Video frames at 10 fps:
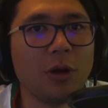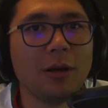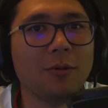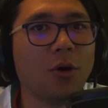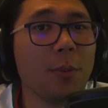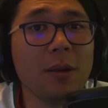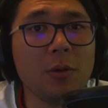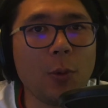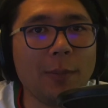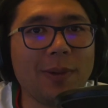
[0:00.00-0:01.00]
or
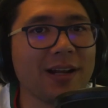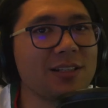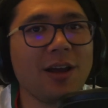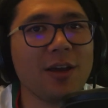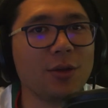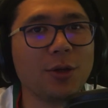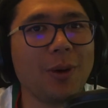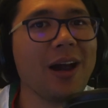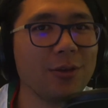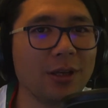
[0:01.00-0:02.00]
maybe well priced. I
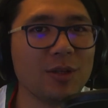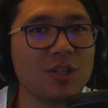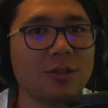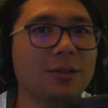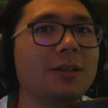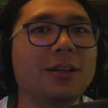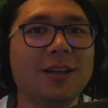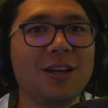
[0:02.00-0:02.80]
don't know. I don't give a shit.